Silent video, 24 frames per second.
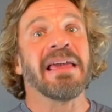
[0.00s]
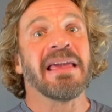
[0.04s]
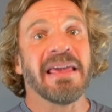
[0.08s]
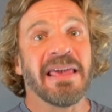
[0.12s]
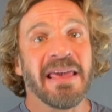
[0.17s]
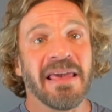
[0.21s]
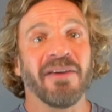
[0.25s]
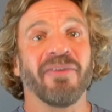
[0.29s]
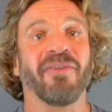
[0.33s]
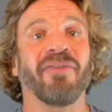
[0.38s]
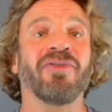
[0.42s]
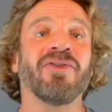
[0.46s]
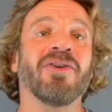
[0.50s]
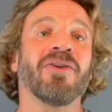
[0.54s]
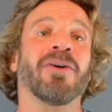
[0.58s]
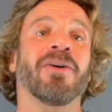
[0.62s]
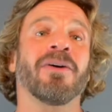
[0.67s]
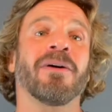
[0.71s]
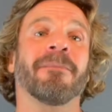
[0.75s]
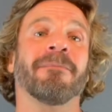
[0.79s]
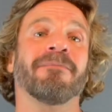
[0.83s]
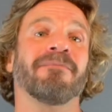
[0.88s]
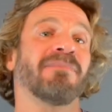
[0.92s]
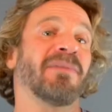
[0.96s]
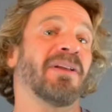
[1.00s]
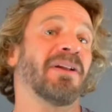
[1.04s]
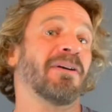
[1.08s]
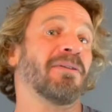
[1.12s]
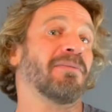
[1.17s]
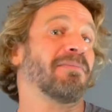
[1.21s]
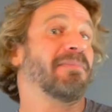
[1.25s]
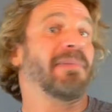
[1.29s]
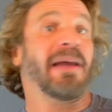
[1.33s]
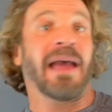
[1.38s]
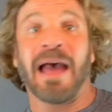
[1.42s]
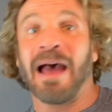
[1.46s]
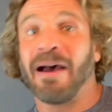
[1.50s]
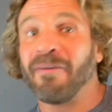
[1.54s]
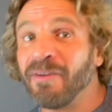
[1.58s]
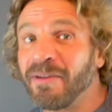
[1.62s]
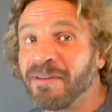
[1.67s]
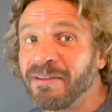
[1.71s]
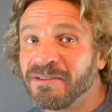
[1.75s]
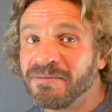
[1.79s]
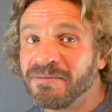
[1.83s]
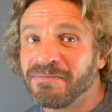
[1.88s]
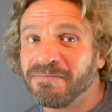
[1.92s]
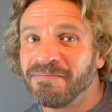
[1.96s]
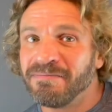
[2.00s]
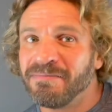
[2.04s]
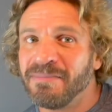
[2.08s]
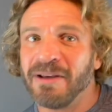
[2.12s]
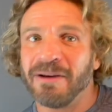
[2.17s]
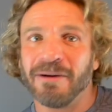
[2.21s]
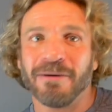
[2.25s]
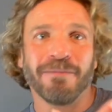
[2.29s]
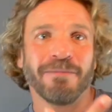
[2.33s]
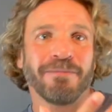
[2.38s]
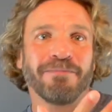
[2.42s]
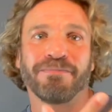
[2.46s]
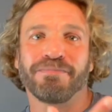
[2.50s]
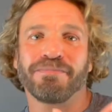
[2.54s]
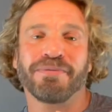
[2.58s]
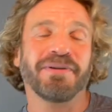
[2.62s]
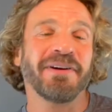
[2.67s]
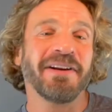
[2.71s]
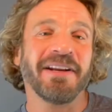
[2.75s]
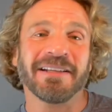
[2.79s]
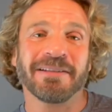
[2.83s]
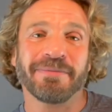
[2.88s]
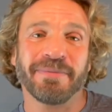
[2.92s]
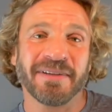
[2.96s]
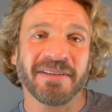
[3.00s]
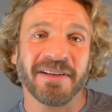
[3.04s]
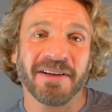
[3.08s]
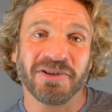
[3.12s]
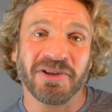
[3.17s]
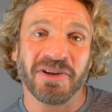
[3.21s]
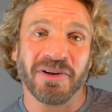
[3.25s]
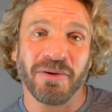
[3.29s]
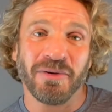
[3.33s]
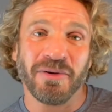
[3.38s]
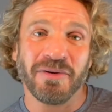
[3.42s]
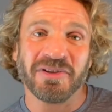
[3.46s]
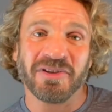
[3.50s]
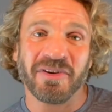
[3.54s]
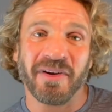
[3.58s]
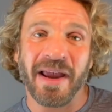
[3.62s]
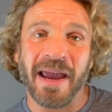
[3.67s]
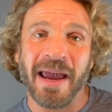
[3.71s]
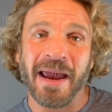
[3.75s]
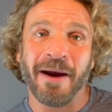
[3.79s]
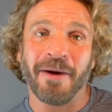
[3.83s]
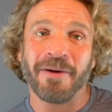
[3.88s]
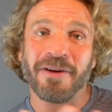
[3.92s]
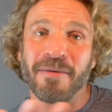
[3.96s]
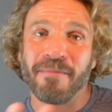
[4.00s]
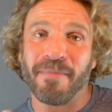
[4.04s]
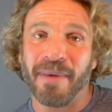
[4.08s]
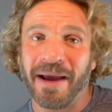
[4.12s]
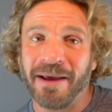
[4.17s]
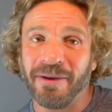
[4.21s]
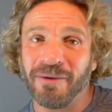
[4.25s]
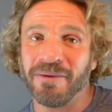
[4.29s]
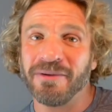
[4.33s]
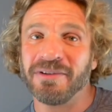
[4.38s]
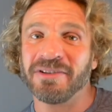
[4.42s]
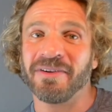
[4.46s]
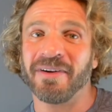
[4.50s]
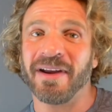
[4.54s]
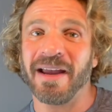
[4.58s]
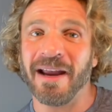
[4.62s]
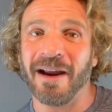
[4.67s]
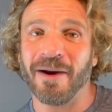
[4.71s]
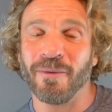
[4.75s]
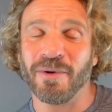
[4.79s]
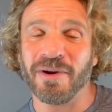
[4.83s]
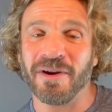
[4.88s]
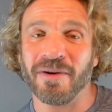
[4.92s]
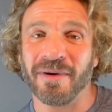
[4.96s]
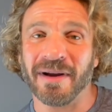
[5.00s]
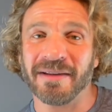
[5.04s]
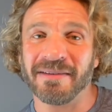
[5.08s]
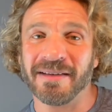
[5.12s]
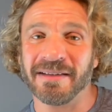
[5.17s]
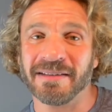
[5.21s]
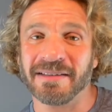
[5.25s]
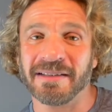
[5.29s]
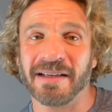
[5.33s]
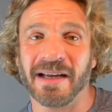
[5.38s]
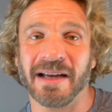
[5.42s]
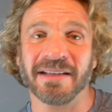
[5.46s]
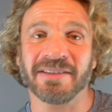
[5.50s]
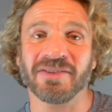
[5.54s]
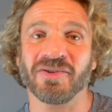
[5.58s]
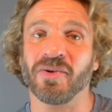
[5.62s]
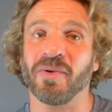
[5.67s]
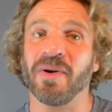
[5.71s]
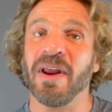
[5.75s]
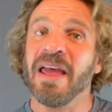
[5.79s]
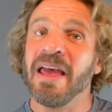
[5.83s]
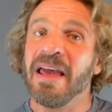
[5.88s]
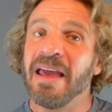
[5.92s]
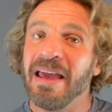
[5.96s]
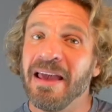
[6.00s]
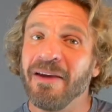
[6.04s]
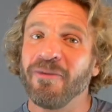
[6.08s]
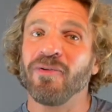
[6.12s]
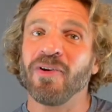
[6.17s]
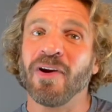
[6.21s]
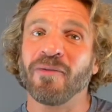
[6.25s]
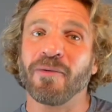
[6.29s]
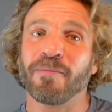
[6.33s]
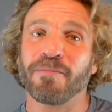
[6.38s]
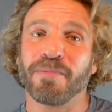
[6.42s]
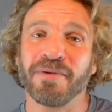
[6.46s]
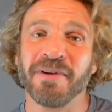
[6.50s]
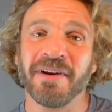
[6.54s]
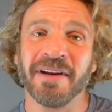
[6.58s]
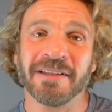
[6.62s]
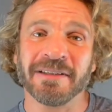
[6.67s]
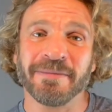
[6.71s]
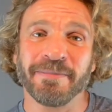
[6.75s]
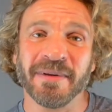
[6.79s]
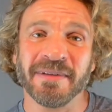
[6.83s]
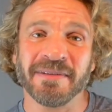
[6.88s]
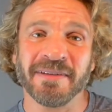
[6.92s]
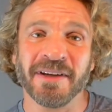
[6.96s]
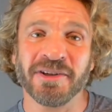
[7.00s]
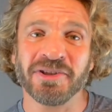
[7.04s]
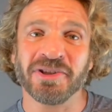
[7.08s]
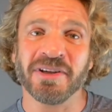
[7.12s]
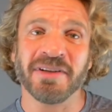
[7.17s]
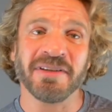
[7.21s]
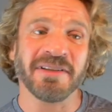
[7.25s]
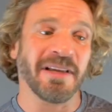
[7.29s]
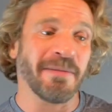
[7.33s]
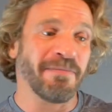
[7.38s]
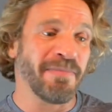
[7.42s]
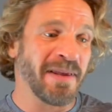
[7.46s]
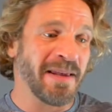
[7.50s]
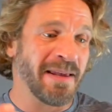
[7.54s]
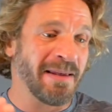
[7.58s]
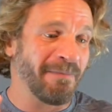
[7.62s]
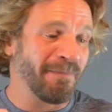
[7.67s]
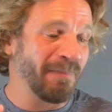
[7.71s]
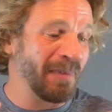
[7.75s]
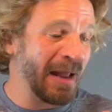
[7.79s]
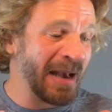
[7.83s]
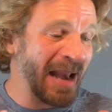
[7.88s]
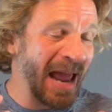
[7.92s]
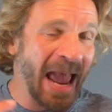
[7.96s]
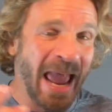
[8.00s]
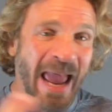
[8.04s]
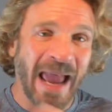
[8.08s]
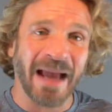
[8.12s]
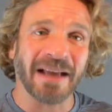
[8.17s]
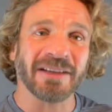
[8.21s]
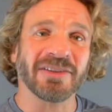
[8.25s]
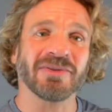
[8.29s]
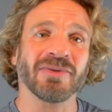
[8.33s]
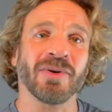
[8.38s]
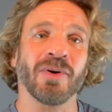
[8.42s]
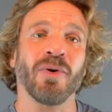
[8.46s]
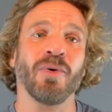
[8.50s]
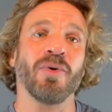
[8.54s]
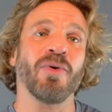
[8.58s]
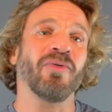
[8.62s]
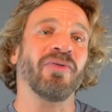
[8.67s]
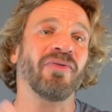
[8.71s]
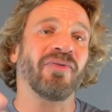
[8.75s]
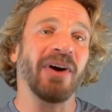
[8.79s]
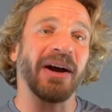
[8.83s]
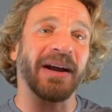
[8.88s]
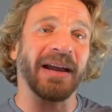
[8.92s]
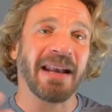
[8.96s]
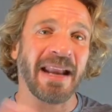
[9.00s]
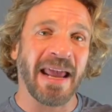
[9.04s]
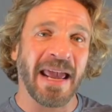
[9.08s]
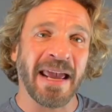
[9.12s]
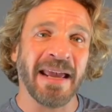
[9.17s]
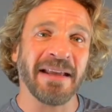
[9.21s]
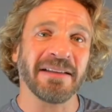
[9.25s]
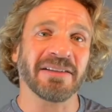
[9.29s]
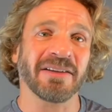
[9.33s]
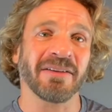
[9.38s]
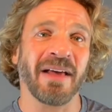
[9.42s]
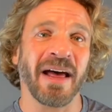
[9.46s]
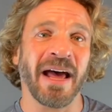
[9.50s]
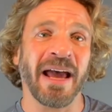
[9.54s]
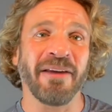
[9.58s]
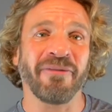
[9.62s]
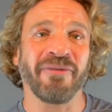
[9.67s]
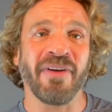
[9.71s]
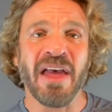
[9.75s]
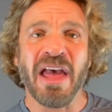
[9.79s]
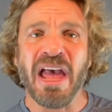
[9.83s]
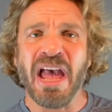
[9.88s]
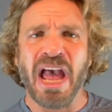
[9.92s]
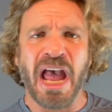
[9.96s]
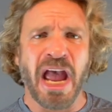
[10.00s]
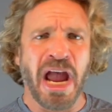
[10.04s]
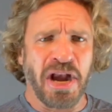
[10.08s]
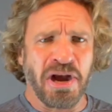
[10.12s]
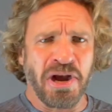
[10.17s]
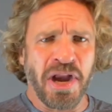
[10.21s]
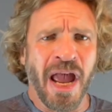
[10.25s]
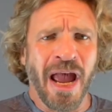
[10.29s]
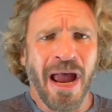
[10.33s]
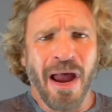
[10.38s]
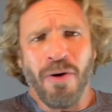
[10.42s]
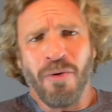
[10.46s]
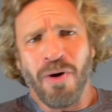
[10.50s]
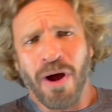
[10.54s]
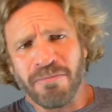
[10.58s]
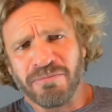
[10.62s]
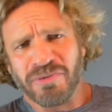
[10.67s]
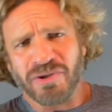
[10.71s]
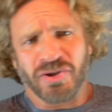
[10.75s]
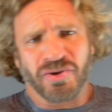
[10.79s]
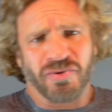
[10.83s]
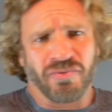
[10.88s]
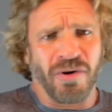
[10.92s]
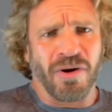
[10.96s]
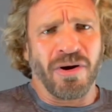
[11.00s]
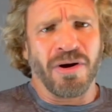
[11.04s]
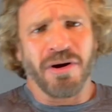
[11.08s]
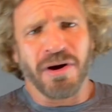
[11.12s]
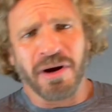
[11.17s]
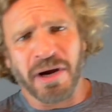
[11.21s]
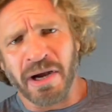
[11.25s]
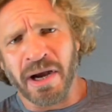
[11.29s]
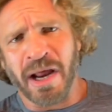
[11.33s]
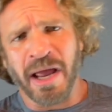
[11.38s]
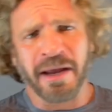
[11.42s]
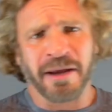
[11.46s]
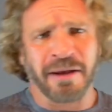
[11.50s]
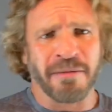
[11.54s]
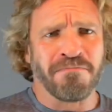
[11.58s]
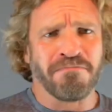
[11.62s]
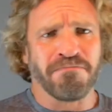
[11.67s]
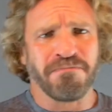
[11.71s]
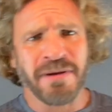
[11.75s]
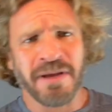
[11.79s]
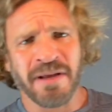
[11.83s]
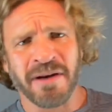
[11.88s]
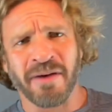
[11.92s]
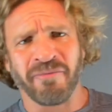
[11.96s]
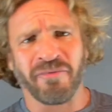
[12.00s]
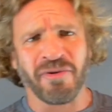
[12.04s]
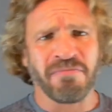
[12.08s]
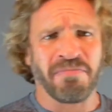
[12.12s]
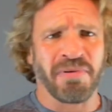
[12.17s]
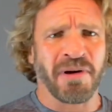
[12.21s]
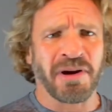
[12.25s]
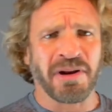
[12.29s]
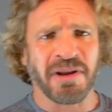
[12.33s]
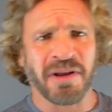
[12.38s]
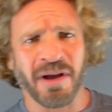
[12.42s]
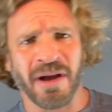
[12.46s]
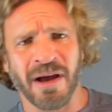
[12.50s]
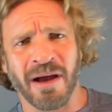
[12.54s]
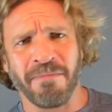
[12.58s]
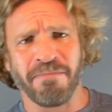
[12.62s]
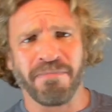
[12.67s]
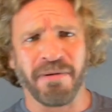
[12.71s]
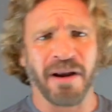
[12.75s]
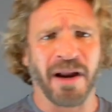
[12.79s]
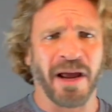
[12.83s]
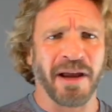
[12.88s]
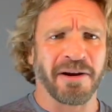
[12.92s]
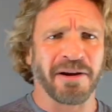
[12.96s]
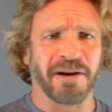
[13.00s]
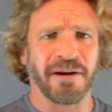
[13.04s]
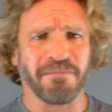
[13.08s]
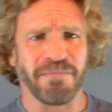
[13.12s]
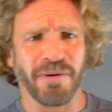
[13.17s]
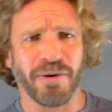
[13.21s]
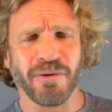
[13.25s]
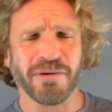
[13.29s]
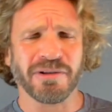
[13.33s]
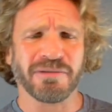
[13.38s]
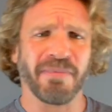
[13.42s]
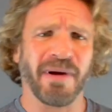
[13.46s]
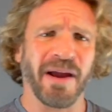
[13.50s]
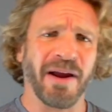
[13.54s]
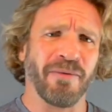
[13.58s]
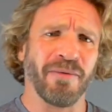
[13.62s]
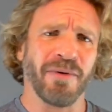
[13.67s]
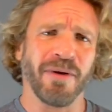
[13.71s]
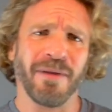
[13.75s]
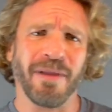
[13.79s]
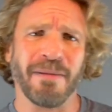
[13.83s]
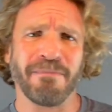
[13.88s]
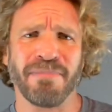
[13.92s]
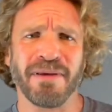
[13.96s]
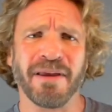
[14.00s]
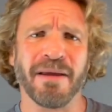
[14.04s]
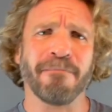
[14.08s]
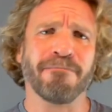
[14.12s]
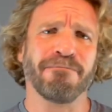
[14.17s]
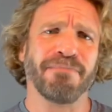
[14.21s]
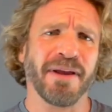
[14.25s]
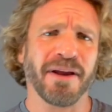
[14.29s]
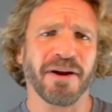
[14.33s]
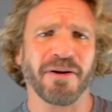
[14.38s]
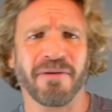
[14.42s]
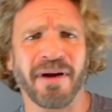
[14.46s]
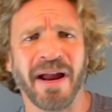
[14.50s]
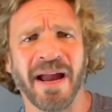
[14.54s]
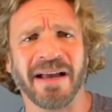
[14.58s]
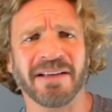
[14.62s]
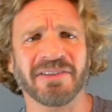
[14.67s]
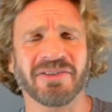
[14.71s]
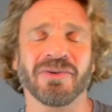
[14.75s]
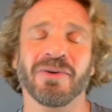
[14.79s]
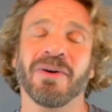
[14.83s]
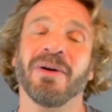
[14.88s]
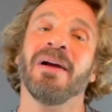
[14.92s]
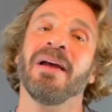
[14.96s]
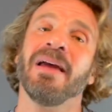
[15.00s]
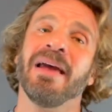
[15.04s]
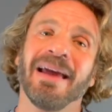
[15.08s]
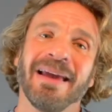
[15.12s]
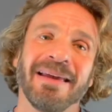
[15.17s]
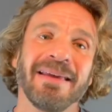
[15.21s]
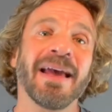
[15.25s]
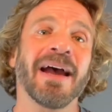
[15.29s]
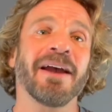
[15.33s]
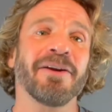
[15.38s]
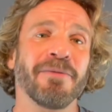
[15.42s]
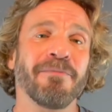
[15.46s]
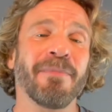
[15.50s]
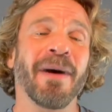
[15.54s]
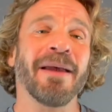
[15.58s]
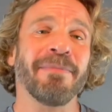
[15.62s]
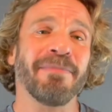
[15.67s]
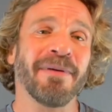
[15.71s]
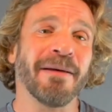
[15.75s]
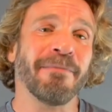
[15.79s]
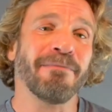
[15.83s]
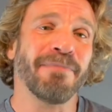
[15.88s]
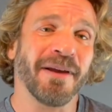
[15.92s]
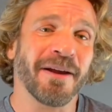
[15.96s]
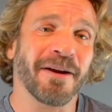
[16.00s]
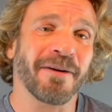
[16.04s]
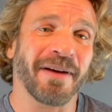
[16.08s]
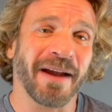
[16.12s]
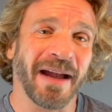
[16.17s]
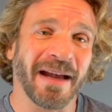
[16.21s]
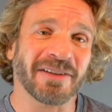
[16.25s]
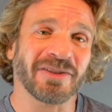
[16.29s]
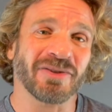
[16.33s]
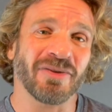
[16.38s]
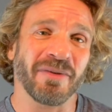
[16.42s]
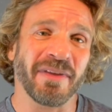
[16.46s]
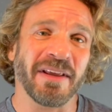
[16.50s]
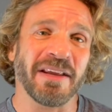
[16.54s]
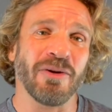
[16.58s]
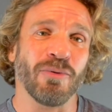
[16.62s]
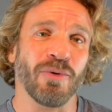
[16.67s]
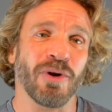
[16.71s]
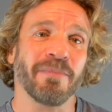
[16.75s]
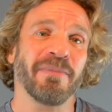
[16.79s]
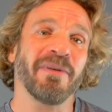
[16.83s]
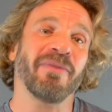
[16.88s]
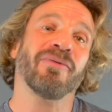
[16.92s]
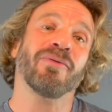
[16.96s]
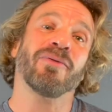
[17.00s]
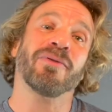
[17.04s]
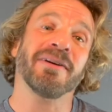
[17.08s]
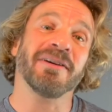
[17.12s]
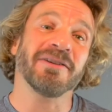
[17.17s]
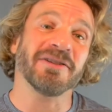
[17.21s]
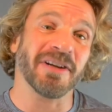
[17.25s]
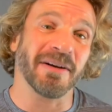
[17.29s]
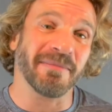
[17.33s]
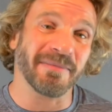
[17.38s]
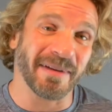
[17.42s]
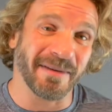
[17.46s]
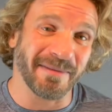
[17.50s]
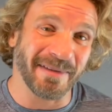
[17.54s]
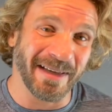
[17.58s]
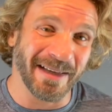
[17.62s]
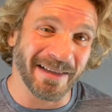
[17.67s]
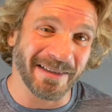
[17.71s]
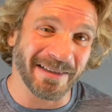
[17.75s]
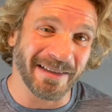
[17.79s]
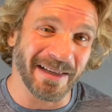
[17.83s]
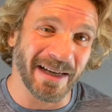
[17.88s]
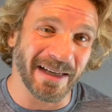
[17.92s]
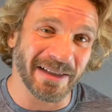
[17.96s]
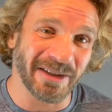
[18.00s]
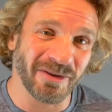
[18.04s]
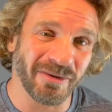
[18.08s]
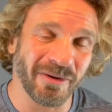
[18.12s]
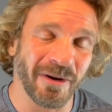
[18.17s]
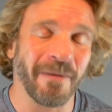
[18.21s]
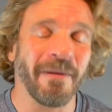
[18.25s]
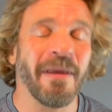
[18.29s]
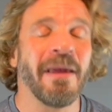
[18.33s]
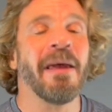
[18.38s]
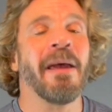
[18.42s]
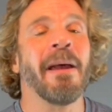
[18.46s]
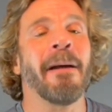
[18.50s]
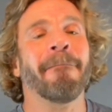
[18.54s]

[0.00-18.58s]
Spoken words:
If you're, you know, have a, you know, predisposition to lose your hair, you might lose your hair when you're on testosterone. If you have a predisposition to be an asshole who fucking hates life and now I'm strong and I can beat everybody up and I can impose my will and be a bigger asshole, yeah, you might be a bigger asshole than you were before you jumped on testosterone.